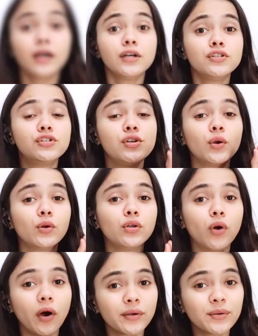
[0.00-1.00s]
Jio
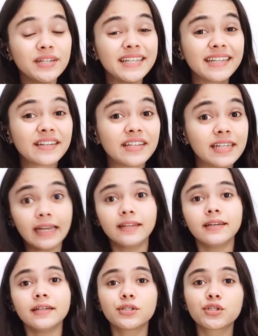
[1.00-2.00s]
not only
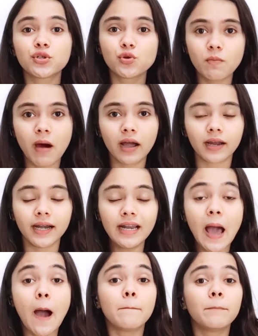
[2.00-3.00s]
created its new market
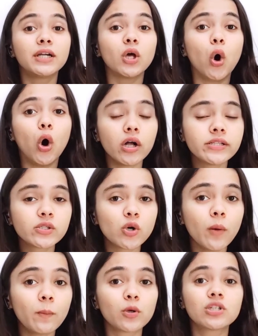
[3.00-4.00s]
but
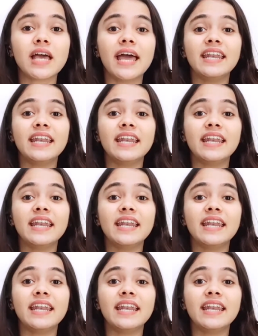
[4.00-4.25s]
also put an